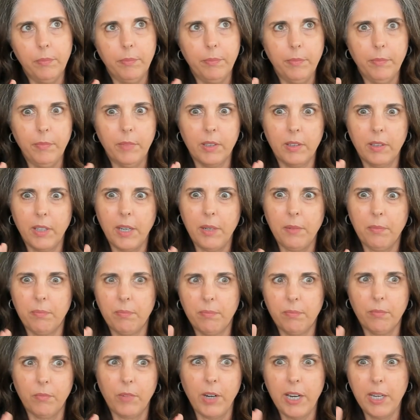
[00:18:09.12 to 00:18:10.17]
light
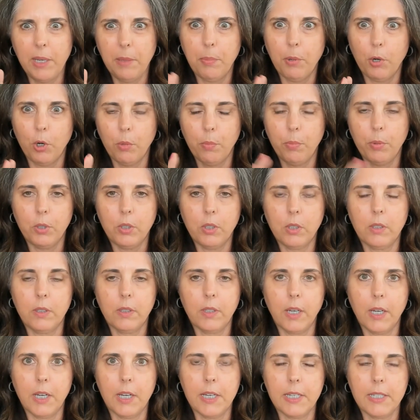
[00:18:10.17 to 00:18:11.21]
reddy purple
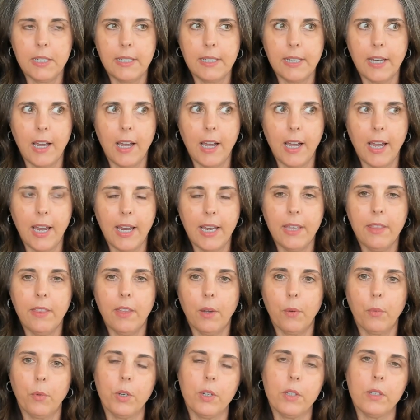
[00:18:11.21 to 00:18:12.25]
dye
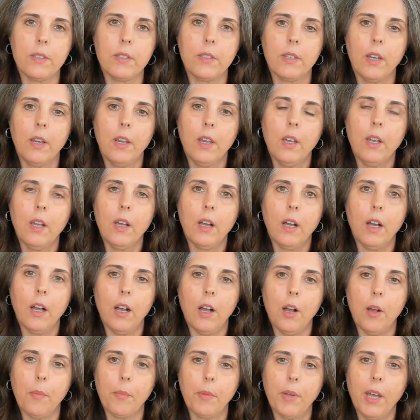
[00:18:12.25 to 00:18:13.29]
that was
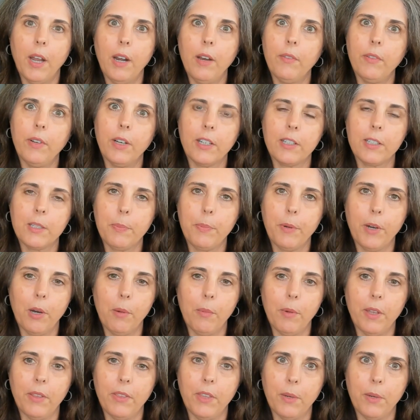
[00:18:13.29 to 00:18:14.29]
kind of an experiment.